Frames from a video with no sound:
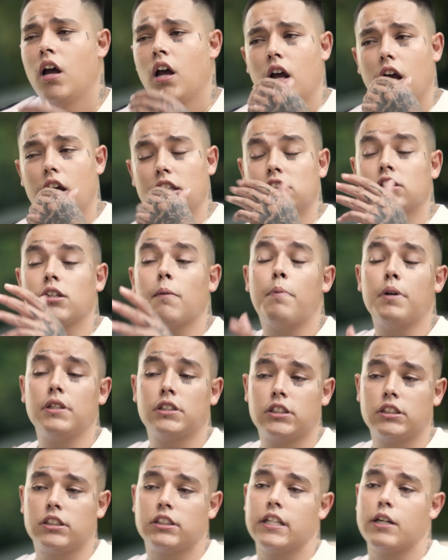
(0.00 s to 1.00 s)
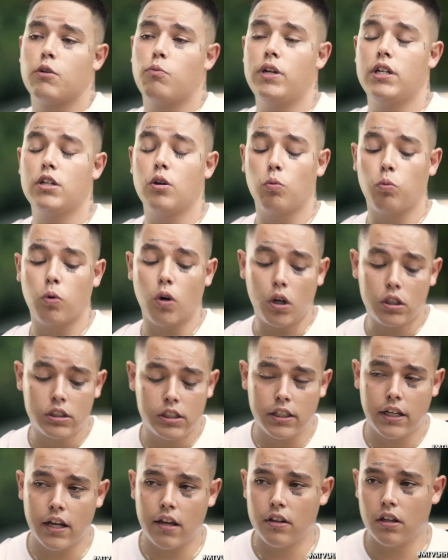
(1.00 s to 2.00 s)
this is a business thing. We did work
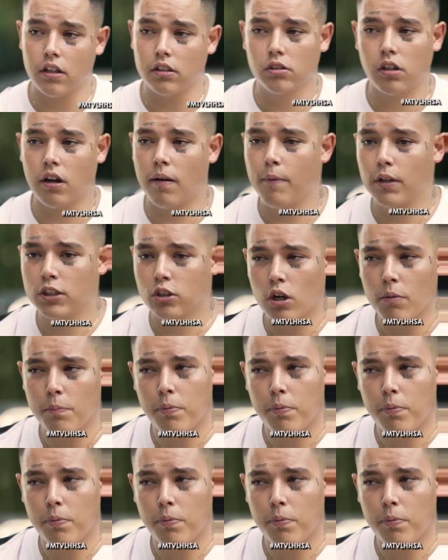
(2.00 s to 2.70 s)
together. So it's not a